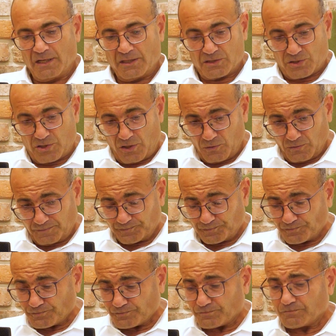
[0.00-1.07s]
So
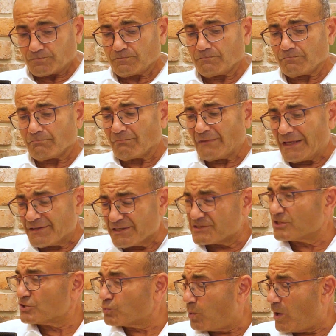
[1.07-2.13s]

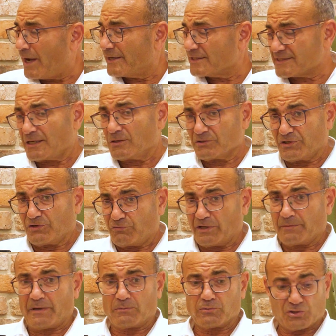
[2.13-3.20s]
this is why Saudi
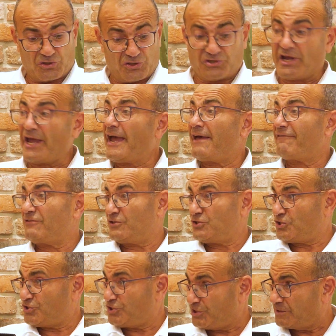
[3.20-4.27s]
Arabia, which is a heavy
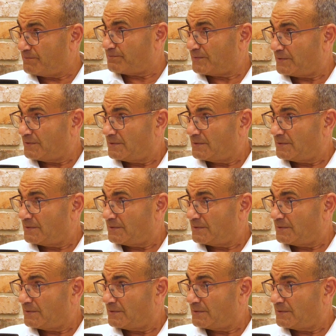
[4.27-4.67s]
ship,